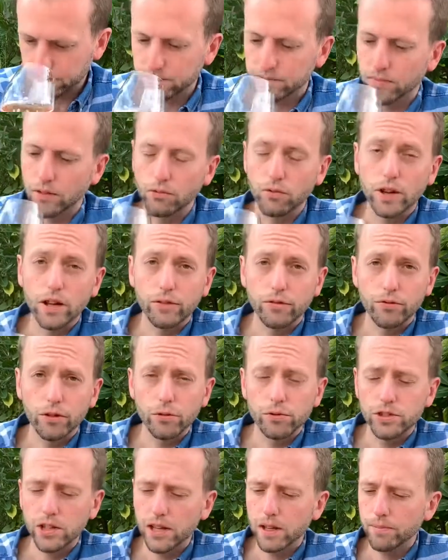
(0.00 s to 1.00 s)
Really
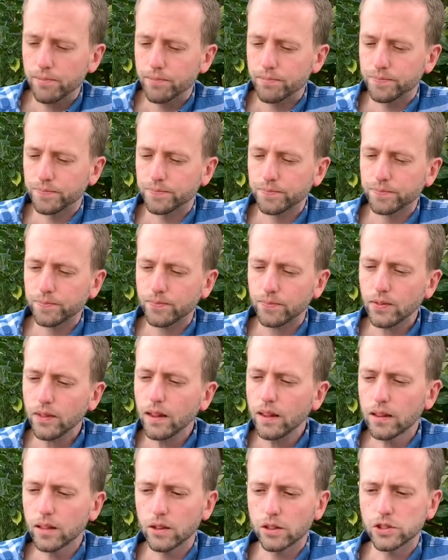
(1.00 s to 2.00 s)
fruity,
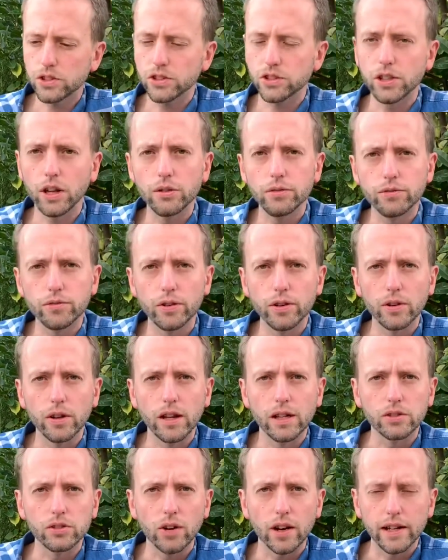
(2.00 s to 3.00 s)
lots of stone fruit
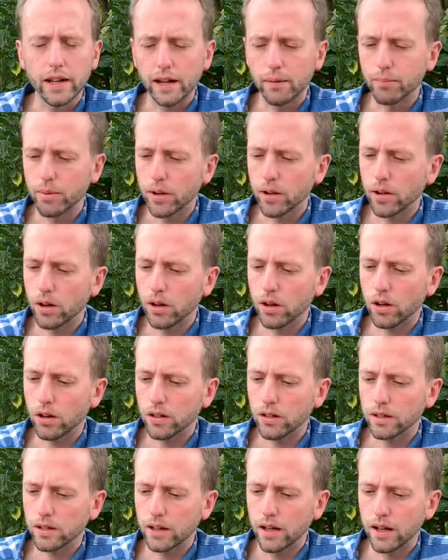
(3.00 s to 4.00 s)
like dried apricot,
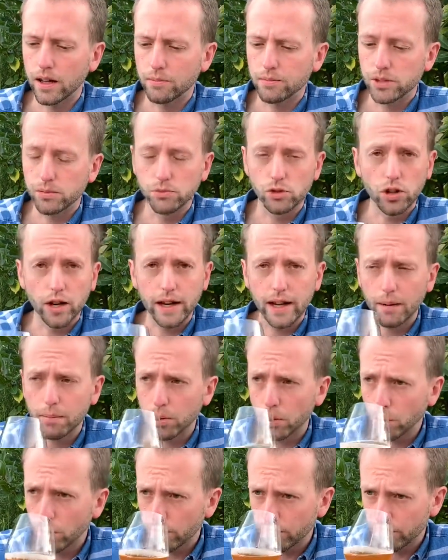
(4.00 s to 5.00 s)
some dried apple,